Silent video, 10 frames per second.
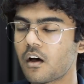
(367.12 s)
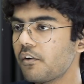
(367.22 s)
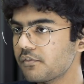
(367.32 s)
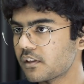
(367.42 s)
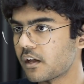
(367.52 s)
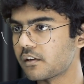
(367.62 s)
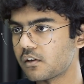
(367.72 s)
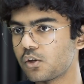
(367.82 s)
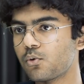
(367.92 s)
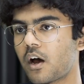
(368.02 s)
then after that
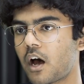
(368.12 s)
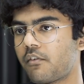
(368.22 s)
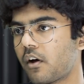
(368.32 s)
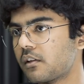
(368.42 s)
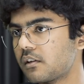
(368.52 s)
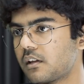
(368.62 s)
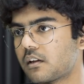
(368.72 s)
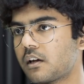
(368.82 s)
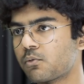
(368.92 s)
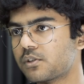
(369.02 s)
you have another
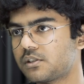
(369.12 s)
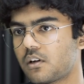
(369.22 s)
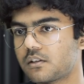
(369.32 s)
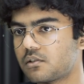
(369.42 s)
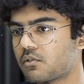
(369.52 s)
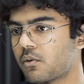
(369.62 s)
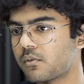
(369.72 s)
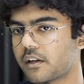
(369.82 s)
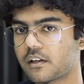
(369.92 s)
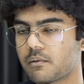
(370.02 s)
deadline which starts
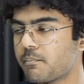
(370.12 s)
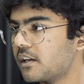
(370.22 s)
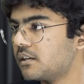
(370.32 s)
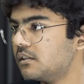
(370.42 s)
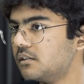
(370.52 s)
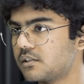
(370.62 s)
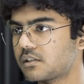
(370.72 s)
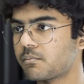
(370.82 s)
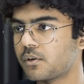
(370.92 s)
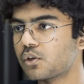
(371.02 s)
around like mid
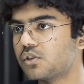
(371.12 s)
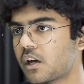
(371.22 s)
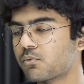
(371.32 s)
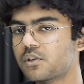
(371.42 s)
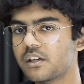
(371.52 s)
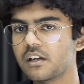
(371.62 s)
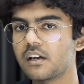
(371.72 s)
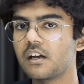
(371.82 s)
december to january